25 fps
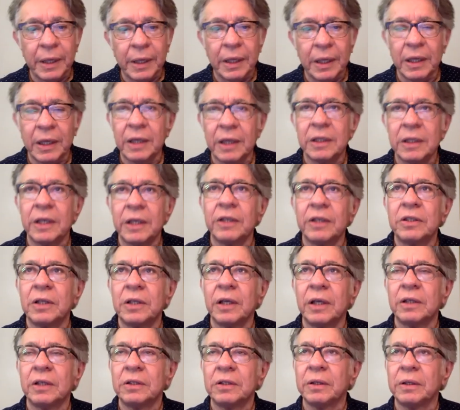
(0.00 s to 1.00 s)
is,
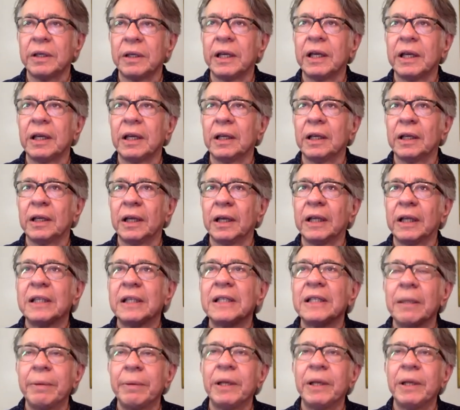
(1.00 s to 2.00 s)
is to
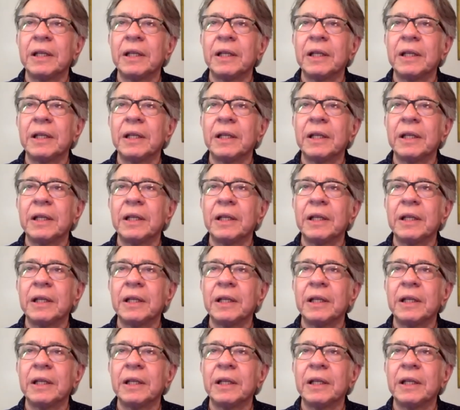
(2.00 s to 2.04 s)
exhibit at